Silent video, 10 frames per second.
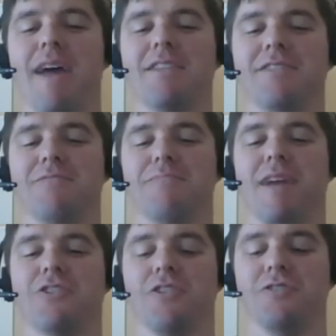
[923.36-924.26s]
Make
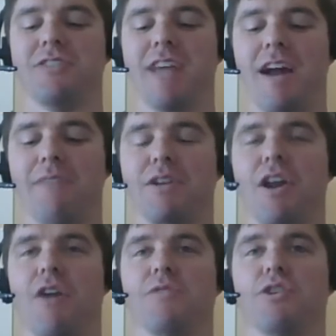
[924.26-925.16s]
sure you set up, you
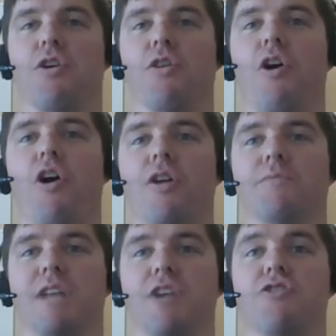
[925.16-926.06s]
know, your
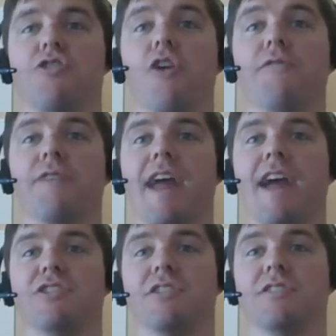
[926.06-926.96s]
alarms and your
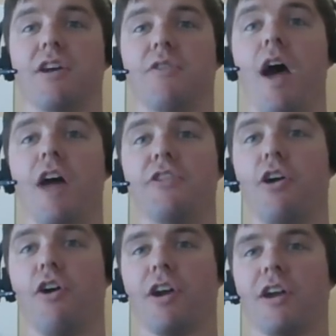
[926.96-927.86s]
notifications. So there
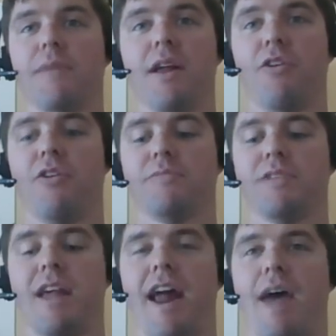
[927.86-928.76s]
are going to be alarms
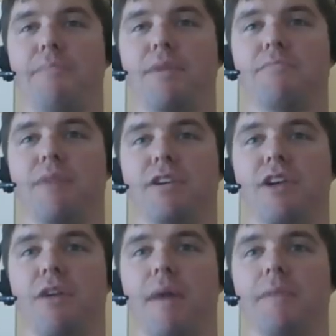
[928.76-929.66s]
that happen, but, you
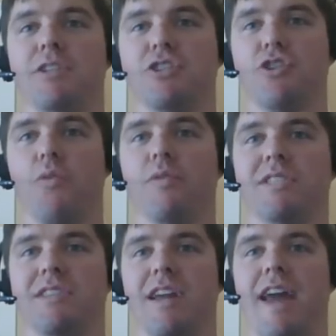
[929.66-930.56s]
know, maybe just only
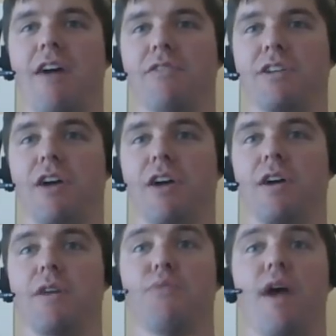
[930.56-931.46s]
send out, you know,
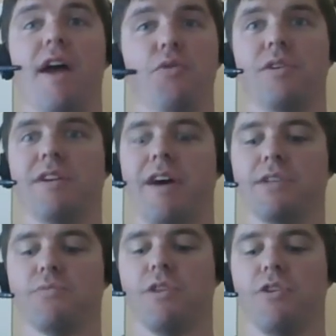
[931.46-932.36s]
prioritize
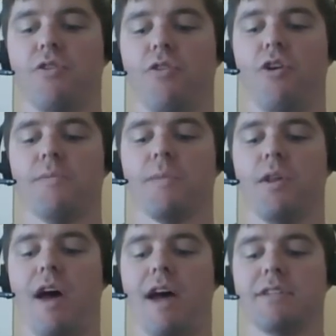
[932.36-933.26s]
with your alarm
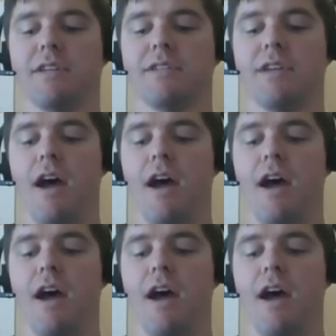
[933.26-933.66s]
classes.